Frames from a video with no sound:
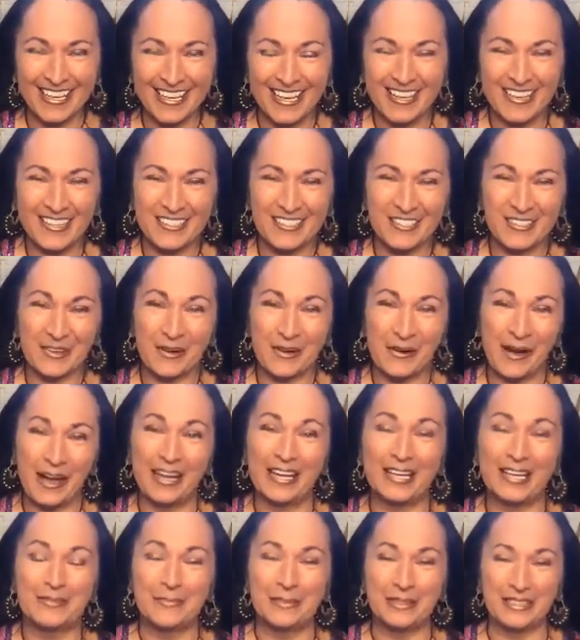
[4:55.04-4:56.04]
So I
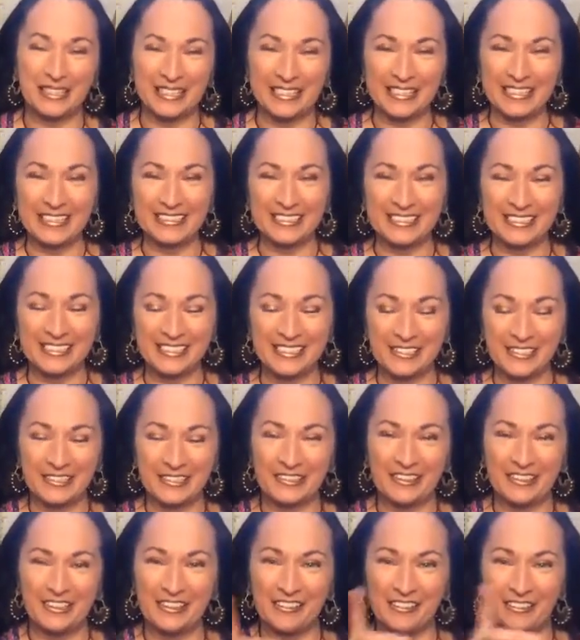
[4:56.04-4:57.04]
had planned
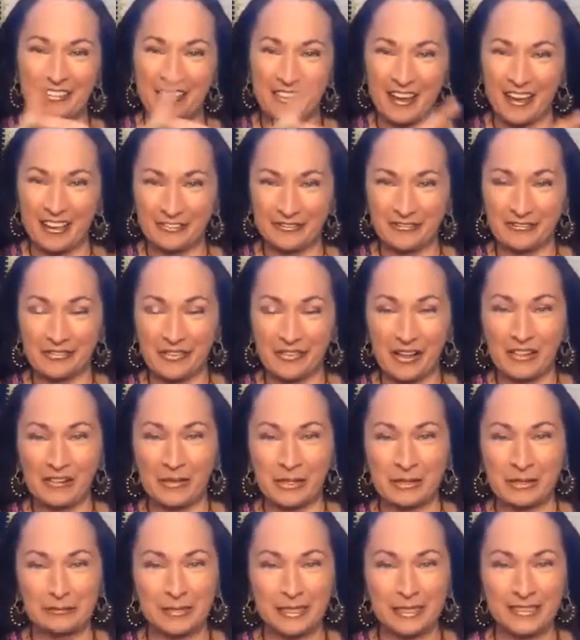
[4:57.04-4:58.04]
on that
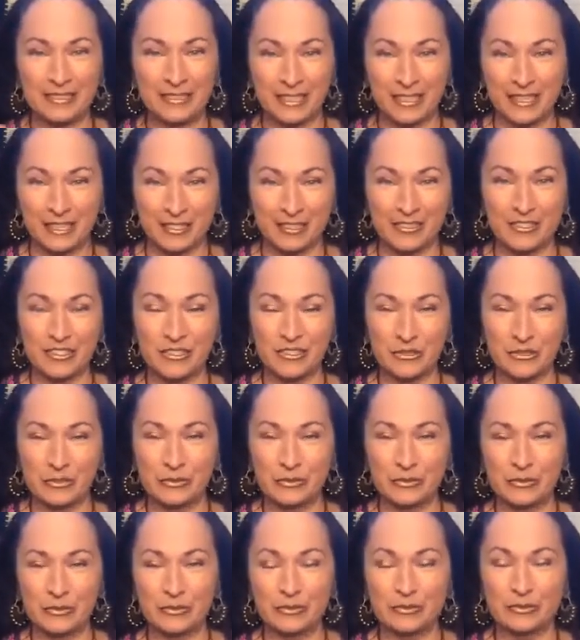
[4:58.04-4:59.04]
following Monday
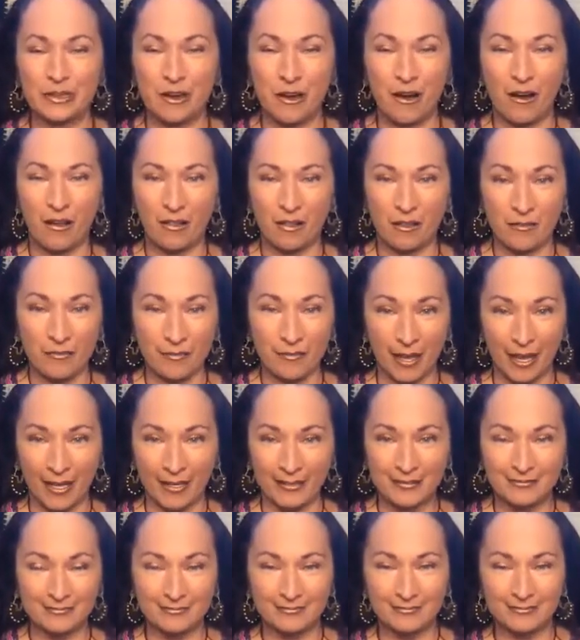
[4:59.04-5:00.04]
to call a
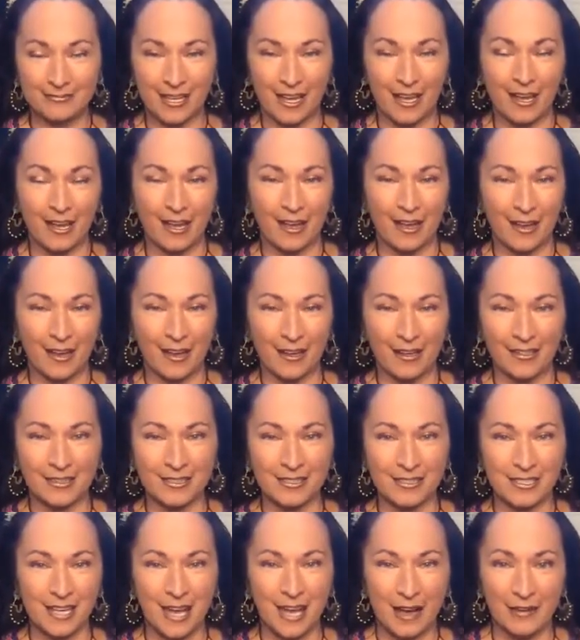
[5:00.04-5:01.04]
vet
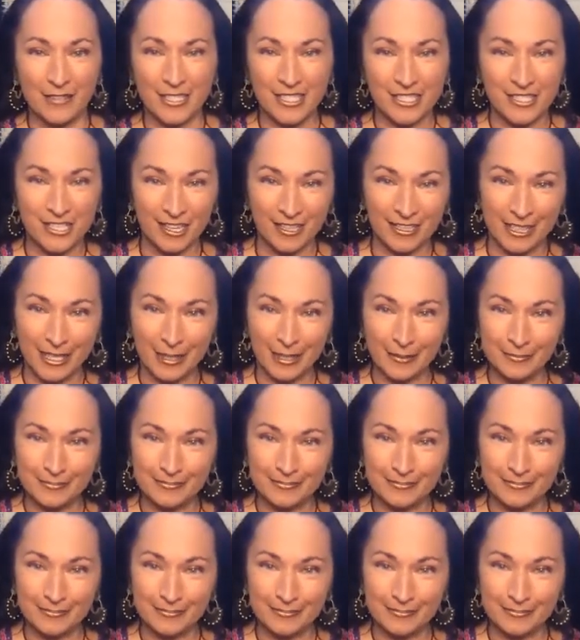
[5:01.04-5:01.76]
and have a checkup